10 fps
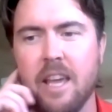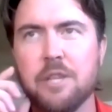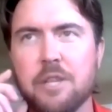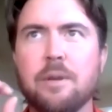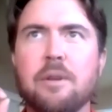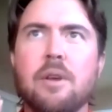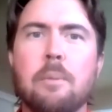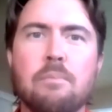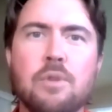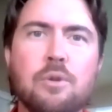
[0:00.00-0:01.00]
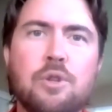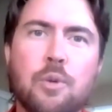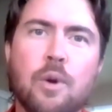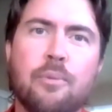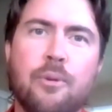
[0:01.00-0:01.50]
is when
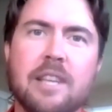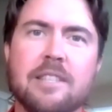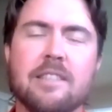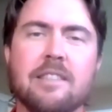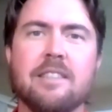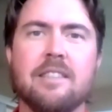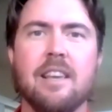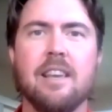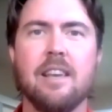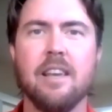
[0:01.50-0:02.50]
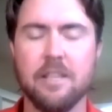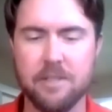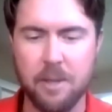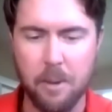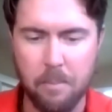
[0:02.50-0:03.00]
mutual presence is
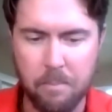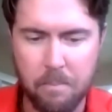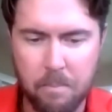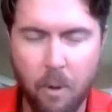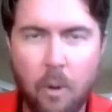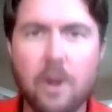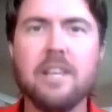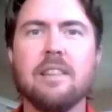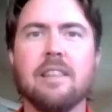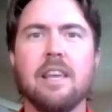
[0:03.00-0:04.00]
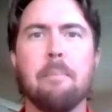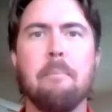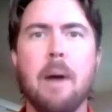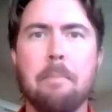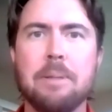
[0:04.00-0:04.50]
poignantly
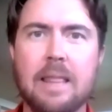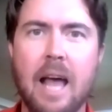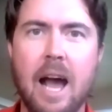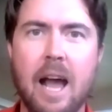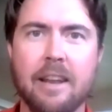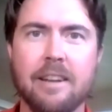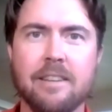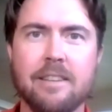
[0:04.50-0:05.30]
applied